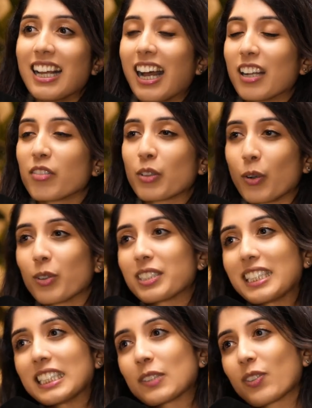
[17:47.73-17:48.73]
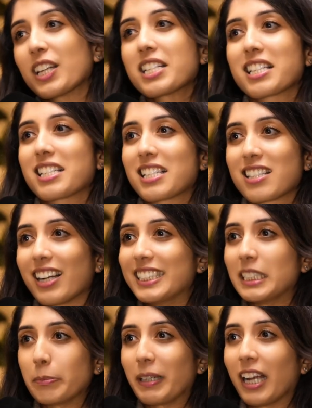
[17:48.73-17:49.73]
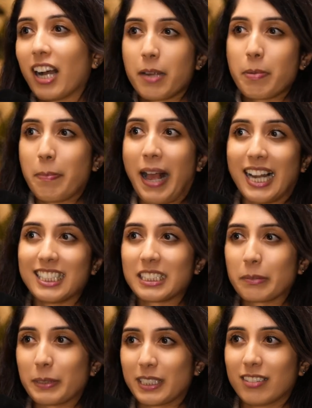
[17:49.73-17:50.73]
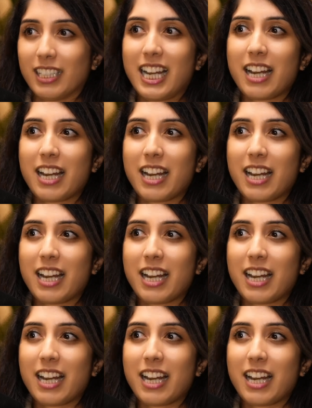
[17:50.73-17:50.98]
And of course, these foods are designed to be hyper palatable,